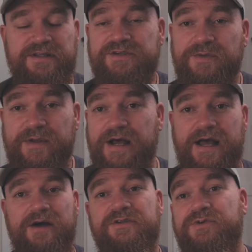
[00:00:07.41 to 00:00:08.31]
It's going to be a
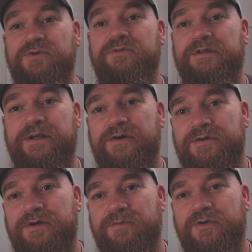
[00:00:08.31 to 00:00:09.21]
how-to video.
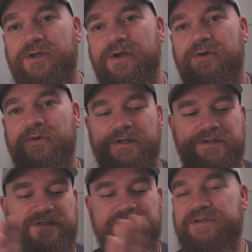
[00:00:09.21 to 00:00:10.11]
I'm going to go
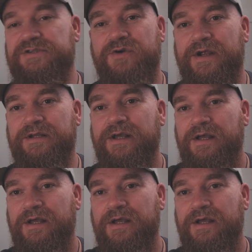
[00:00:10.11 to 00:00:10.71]
and demonstrate